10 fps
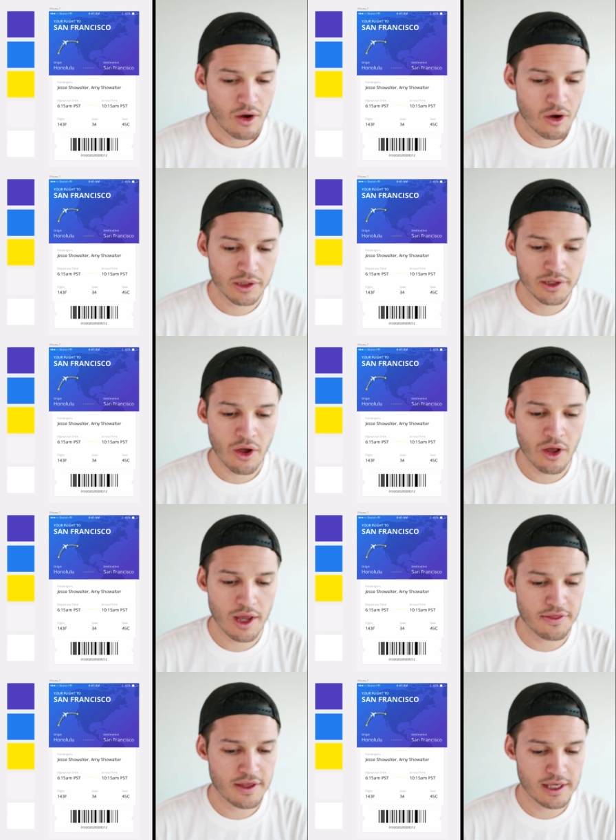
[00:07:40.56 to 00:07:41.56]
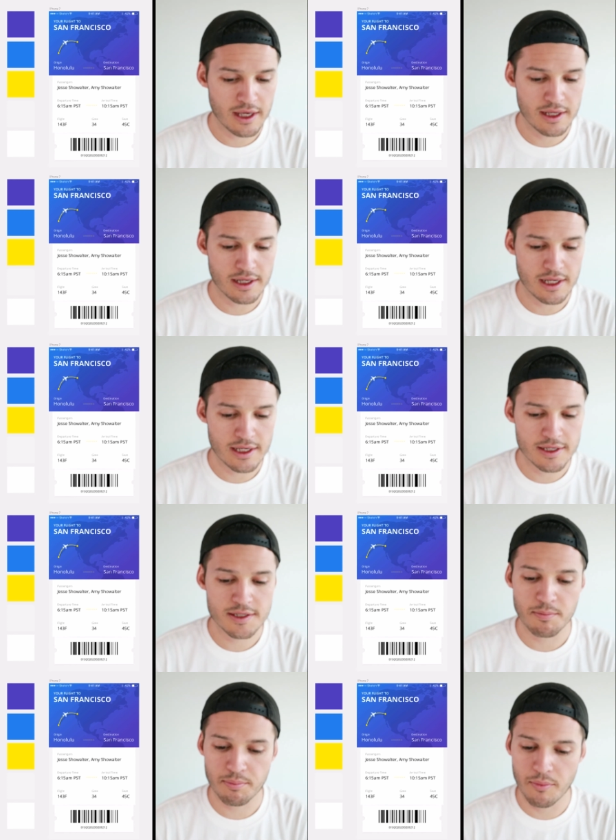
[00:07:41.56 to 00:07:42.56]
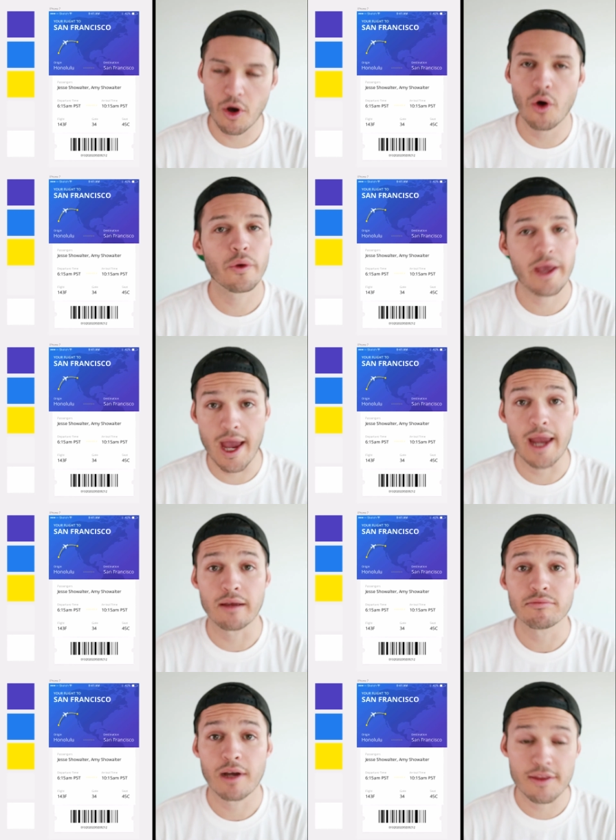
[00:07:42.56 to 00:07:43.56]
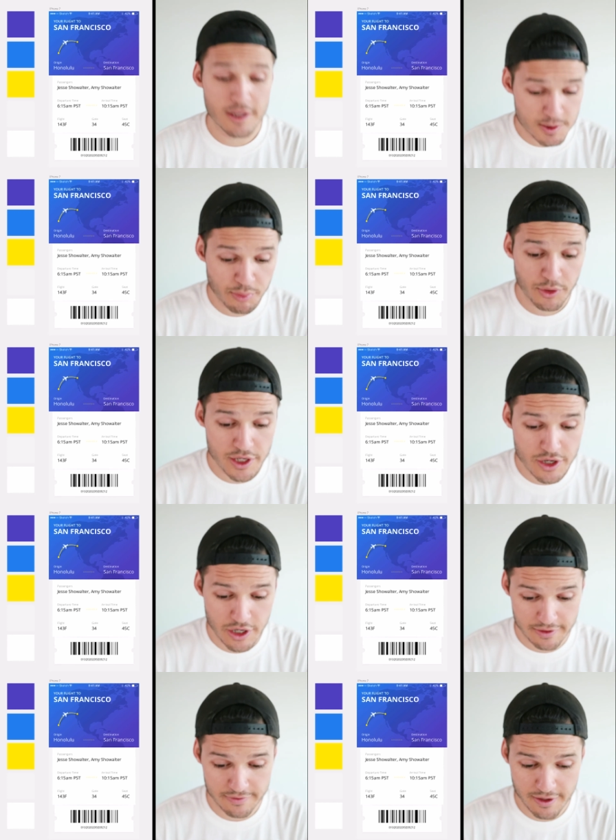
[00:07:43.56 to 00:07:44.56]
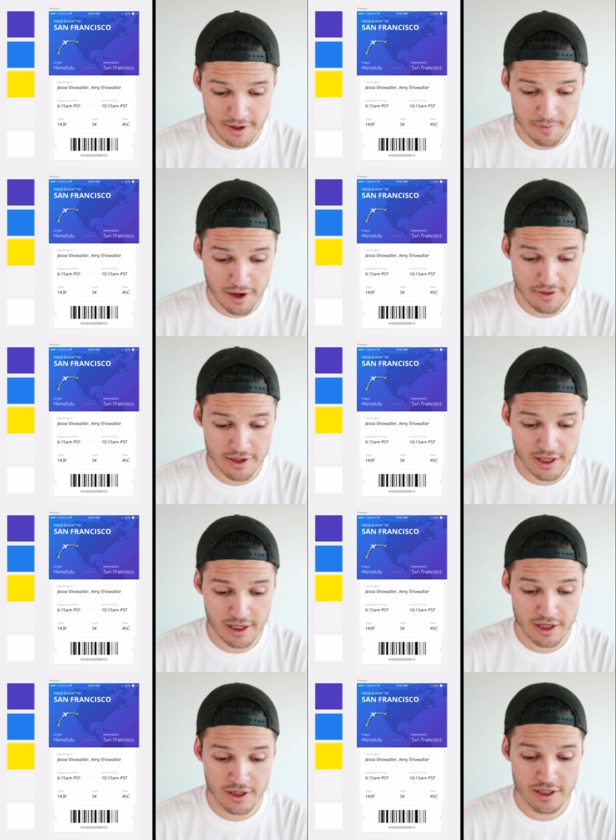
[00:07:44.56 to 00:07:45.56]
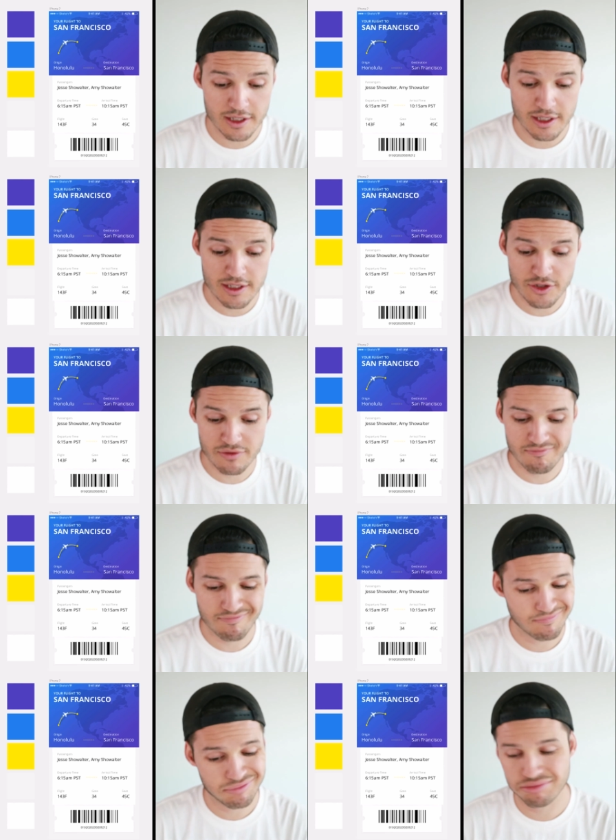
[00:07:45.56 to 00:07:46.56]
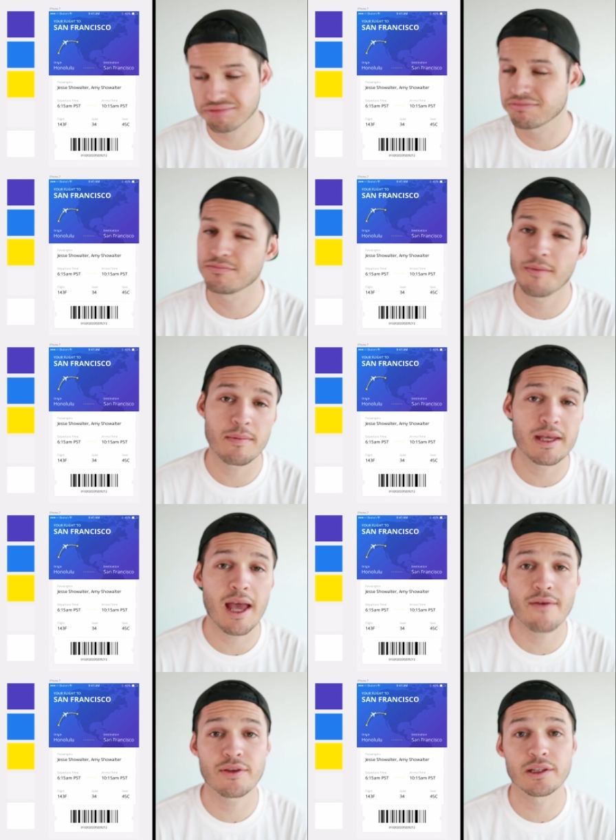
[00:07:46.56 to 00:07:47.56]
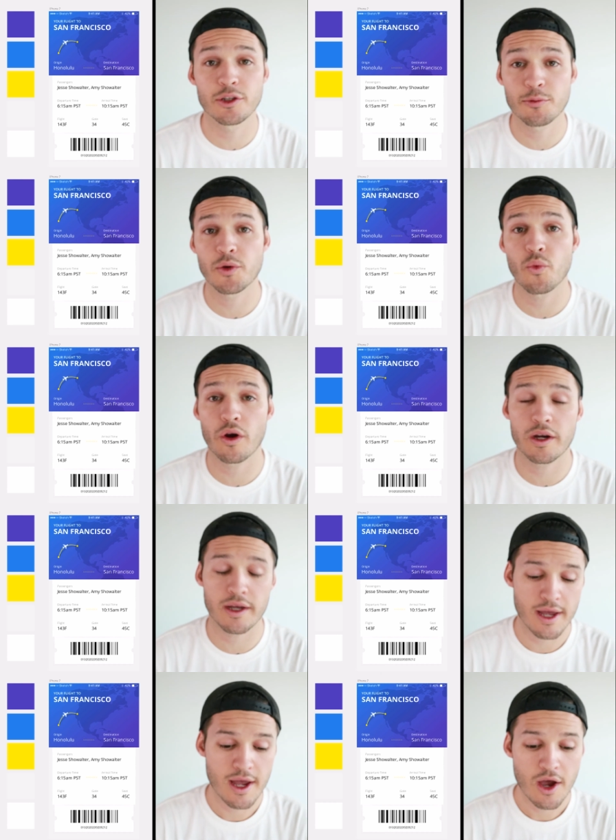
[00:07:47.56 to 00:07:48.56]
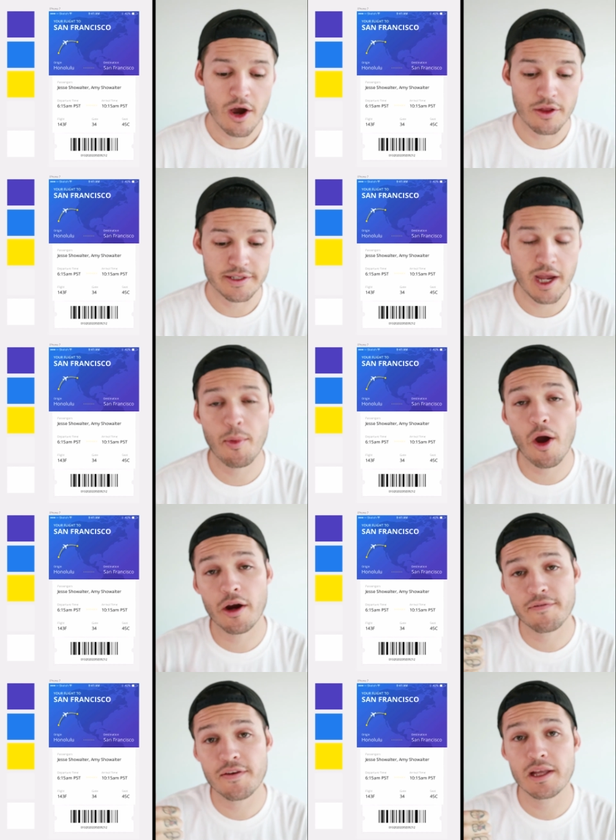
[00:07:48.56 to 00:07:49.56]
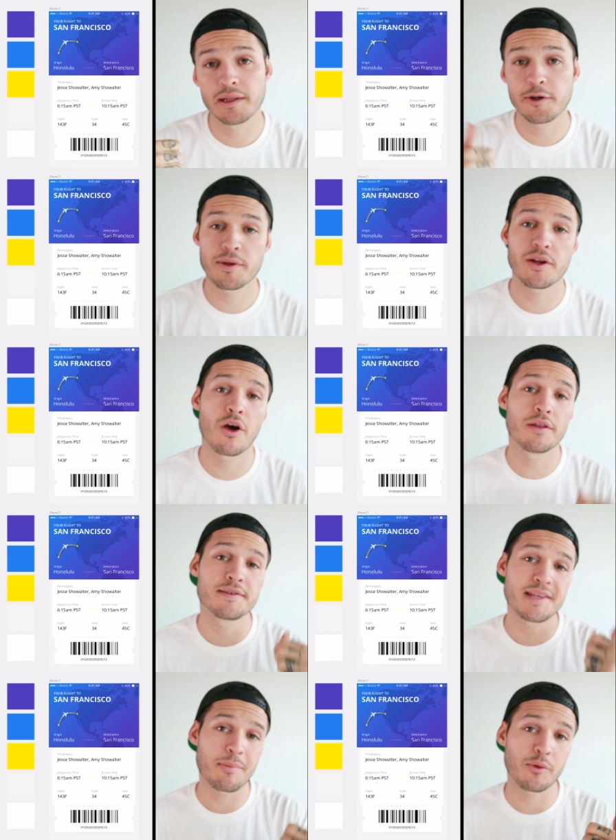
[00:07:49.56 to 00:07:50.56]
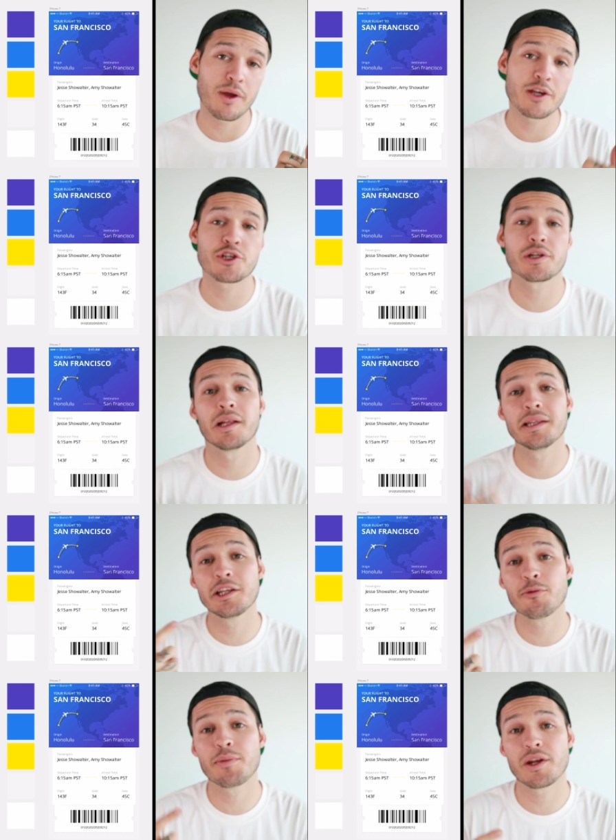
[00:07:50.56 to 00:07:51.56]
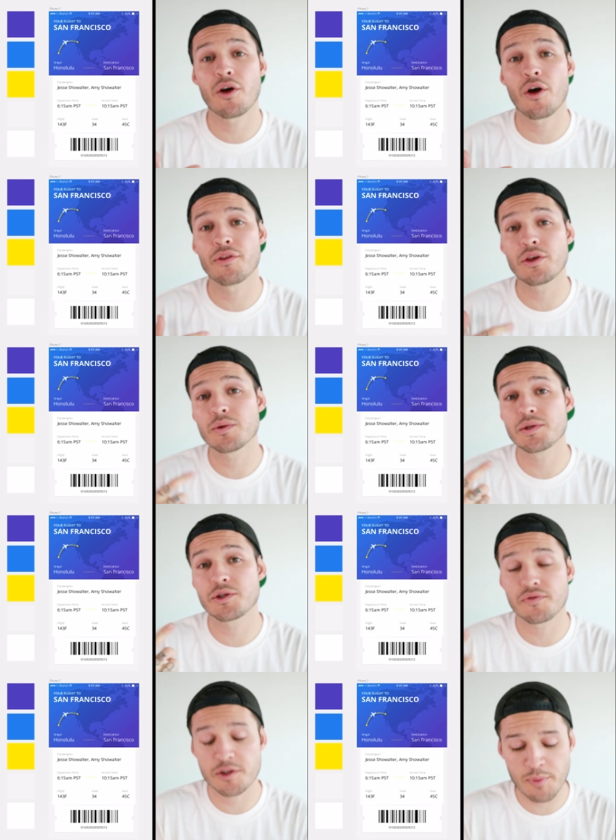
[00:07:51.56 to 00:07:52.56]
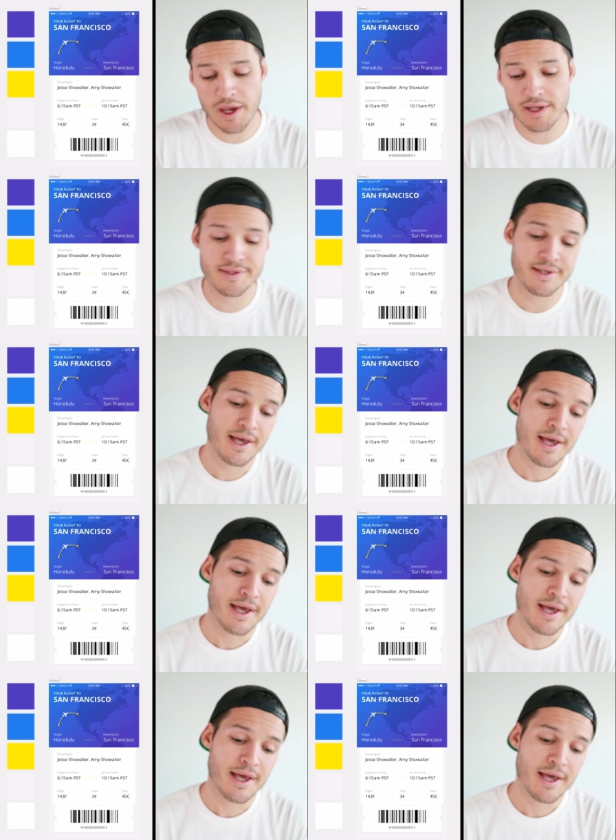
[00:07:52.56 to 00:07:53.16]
all in all, I think it is okay. I think it's pretty good. Um, I think it could maybe have a little bit of work on the typography, a little bit on separation, a little bit on the usage of space,